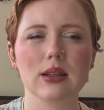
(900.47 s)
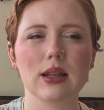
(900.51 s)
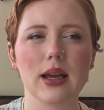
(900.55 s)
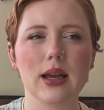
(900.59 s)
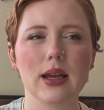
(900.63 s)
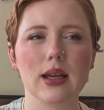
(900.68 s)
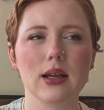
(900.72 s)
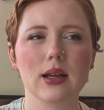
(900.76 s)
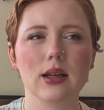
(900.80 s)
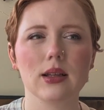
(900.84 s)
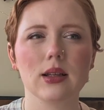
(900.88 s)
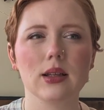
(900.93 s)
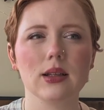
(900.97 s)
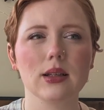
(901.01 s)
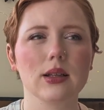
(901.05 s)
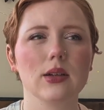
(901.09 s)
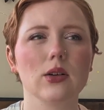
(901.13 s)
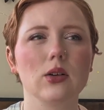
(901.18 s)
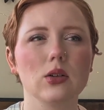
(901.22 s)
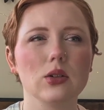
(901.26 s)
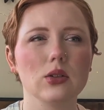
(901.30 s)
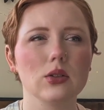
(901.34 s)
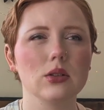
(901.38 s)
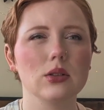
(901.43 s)
like the
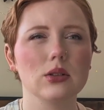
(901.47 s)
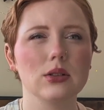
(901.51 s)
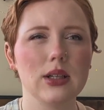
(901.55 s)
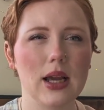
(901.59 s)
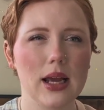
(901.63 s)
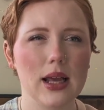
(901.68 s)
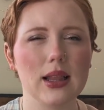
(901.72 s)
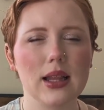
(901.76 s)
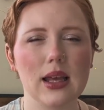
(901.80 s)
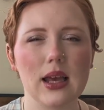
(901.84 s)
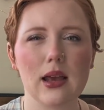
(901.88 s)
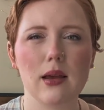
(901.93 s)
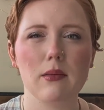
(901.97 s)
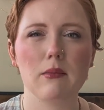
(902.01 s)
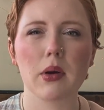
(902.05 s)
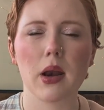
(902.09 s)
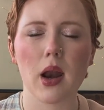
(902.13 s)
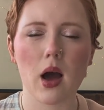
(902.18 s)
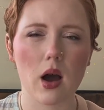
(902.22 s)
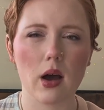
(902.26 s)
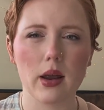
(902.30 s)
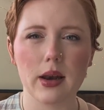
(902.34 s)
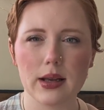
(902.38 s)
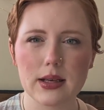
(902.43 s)
little daily
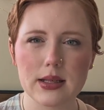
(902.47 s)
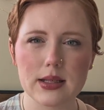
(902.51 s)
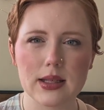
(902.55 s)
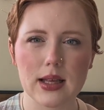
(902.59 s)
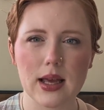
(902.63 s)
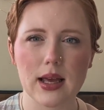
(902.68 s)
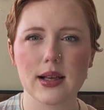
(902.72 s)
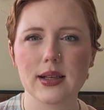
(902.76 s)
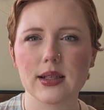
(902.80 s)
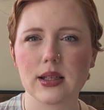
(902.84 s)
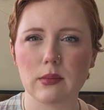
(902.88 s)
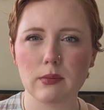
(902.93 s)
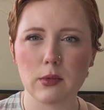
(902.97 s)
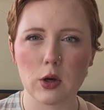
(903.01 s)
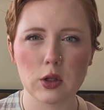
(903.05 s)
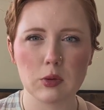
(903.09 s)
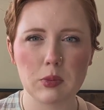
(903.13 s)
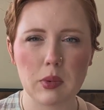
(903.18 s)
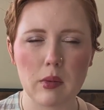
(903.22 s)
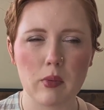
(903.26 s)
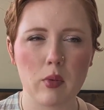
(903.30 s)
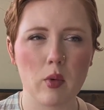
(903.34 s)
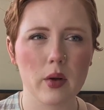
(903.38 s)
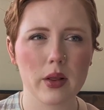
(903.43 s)
monotonous things that most
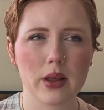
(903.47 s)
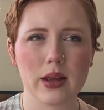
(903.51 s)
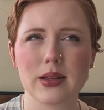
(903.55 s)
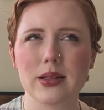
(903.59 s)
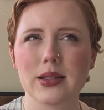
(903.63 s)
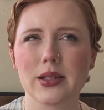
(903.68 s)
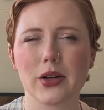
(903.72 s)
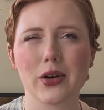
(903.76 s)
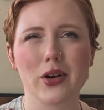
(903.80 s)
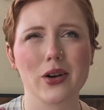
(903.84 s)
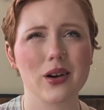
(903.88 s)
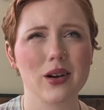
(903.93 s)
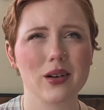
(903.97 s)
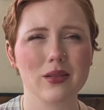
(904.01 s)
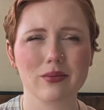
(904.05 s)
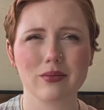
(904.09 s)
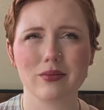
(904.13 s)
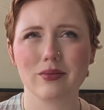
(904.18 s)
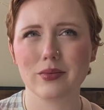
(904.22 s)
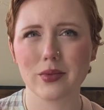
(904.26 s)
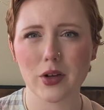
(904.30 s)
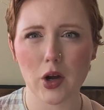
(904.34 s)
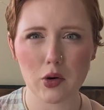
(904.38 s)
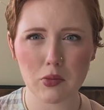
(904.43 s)
people would consider
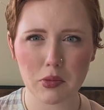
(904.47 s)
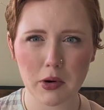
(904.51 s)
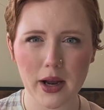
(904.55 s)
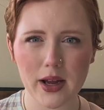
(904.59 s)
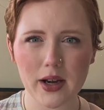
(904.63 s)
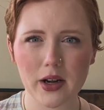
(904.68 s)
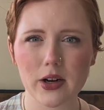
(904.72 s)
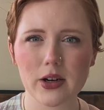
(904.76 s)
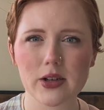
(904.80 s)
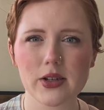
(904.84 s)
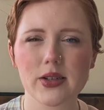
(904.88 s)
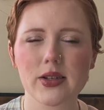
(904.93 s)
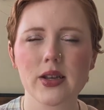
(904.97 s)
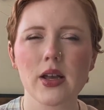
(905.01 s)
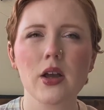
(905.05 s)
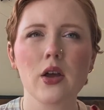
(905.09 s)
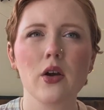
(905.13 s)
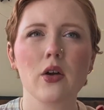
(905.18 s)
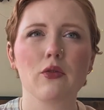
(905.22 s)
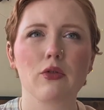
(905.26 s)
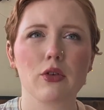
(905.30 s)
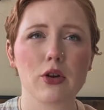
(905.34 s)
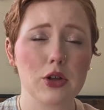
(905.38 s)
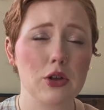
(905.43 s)
no-brainers,
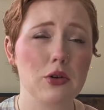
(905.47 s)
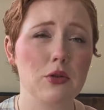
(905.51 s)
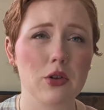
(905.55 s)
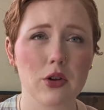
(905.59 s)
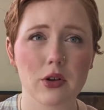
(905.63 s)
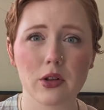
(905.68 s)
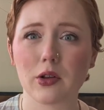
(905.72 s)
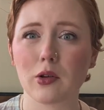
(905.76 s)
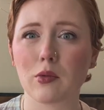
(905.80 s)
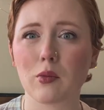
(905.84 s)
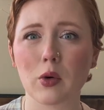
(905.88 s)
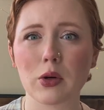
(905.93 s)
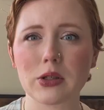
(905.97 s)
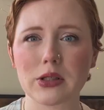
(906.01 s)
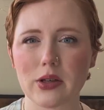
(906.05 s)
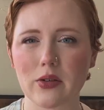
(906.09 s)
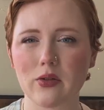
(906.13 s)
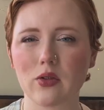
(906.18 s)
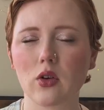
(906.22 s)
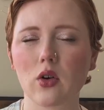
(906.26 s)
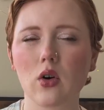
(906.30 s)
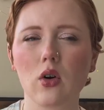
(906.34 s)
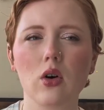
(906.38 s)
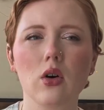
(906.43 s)
for you they're a little more
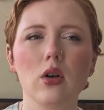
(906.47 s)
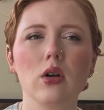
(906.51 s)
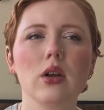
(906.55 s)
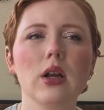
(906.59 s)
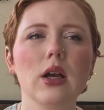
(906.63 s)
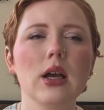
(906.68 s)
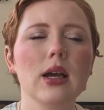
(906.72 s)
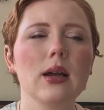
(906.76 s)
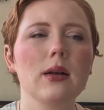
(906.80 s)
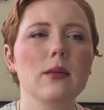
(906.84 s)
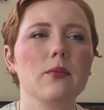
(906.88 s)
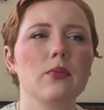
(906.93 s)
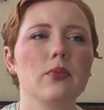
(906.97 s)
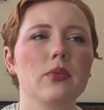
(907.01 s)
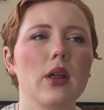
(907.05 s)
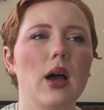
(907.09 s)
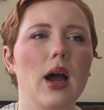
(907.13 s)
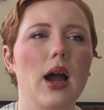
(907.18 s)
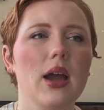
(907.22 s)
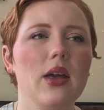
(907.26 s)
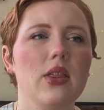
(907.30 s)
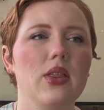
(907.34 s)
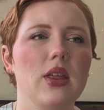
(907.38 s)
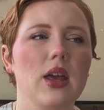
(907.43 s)
difficult.
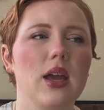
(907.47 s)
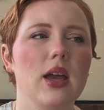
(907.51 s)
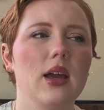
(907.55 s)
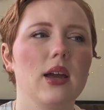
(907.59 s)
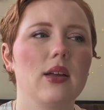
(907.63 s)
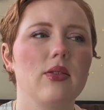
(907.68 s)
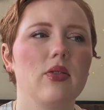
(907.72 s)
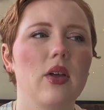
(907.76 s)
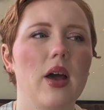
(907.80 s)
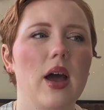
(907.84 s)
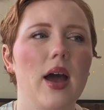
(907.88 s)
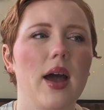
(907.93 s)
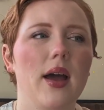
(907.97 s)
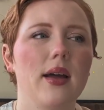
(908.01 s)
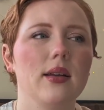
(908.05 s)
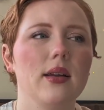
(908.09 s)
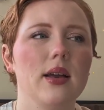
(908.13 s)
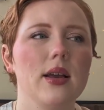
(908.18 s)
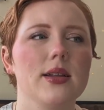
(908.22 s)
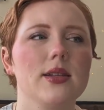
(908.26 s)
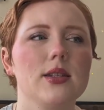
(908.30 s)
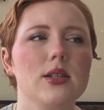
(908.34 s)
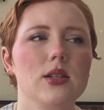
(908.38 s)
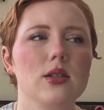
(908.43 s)
I think that
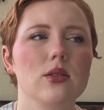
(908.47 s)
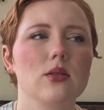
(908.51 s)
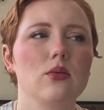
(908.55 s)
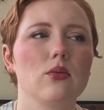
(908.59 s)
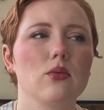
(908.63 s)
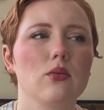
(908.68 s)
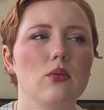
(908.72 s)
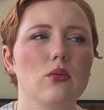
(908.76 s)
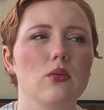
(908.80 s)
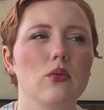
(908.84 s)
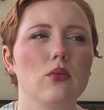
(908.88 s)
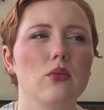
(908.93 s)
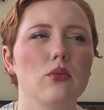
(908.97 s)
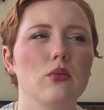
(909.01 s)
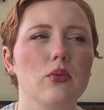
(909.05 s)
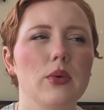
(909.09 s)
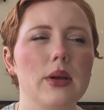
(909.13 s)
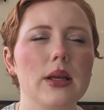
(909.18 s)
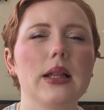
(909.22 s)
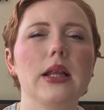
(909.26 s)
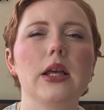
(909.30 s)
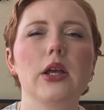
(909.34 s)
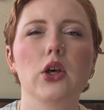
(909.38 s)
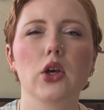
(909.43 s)
it's
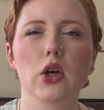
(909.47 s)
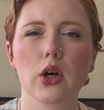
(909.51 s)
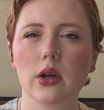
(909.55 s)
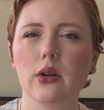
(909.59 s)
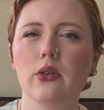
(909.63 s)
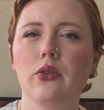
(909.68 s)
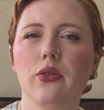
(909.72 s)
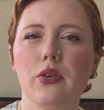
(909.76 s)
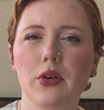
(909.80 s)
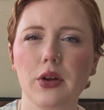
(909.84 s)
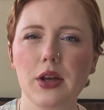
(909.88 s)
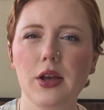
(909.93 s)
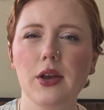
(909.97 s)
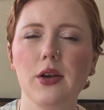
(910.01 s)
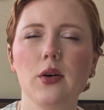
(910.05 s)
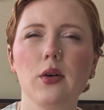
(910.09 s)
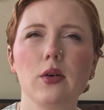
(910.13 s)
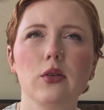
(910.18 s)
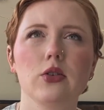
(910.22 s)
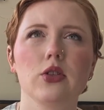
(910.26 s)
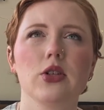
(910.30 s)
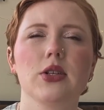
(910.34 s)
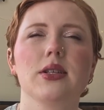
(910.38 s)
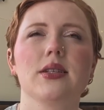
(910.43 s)
really good for
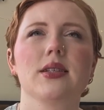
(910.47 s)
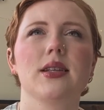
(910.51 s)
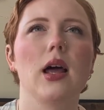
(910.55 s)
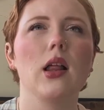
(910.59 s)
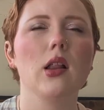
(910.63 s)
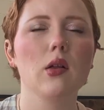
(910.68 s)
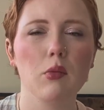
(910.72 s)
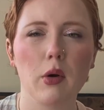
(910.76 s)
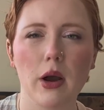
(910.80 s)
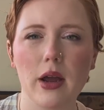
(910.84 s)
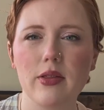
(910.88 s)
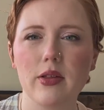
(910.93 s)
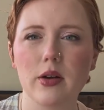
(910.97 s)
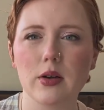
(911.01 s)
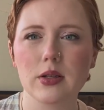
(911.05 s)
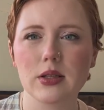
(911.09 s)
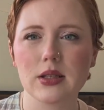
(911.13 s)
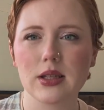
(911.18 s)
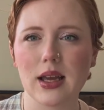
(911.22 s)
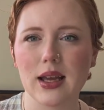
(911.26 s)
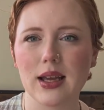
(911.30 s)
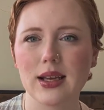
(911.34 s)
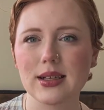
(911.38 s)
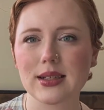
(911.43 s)
you to celebrate those
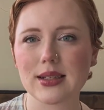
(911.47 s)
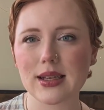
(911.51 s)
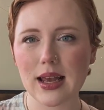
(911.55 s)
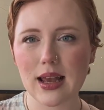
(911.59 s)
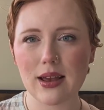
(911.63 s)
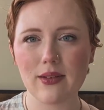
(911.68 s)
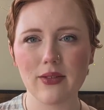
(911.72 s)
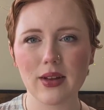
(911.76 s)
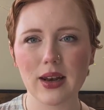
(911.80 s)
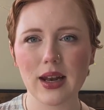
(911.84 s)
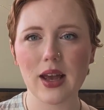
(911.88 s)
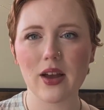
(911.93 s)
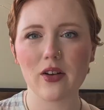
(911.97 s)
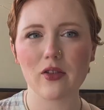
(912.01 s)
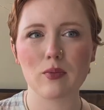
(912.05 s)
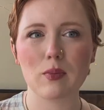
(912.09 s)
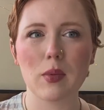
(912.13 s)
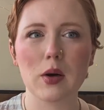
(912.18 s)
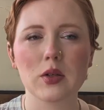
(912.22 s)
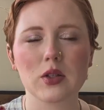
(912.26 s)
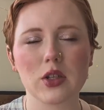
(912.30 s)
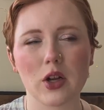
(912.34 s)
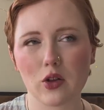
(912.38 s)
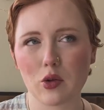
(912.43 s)
things, even if
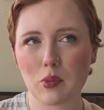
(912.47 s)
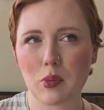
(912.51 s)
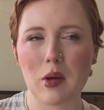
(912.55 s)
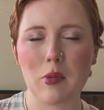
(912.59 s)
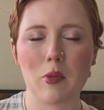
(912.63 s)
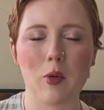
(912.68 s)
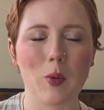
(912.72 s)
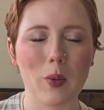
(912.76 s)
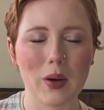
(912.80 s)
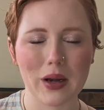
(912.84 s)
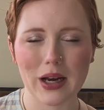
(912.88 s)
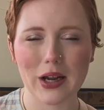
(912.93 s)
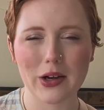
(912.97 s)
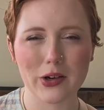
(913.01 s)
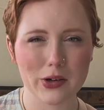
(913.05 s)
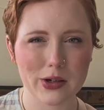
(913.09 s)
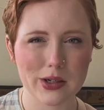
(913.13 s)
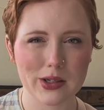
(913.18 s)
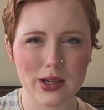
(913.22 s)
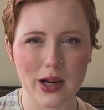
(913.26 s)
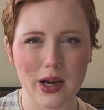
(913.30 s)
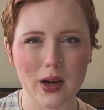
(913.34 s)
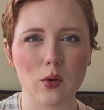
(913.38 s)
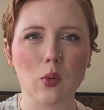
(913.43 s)
most other people wouldn't
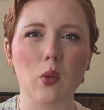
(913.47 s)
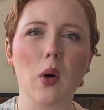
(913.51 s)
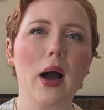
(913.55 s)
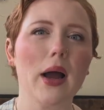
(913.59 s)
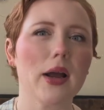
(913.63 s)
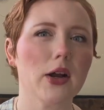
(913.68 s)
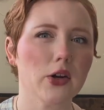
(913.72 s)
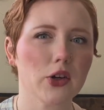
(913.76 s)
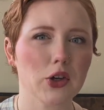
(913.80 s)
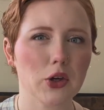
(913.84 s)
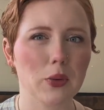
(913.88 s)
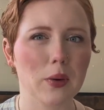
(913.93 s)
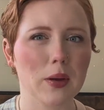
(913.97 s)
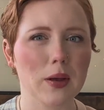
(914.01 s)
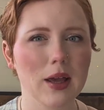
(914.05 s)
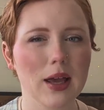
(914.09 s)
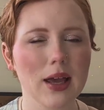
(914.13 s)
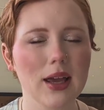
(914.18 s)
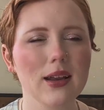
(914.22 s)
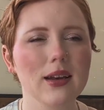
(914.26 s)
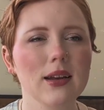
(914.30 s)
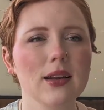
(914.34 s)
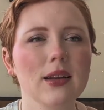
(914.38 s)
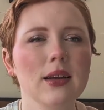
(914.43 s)
understand why you're doing
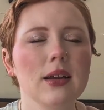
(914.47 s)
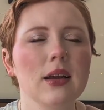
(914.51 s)
it,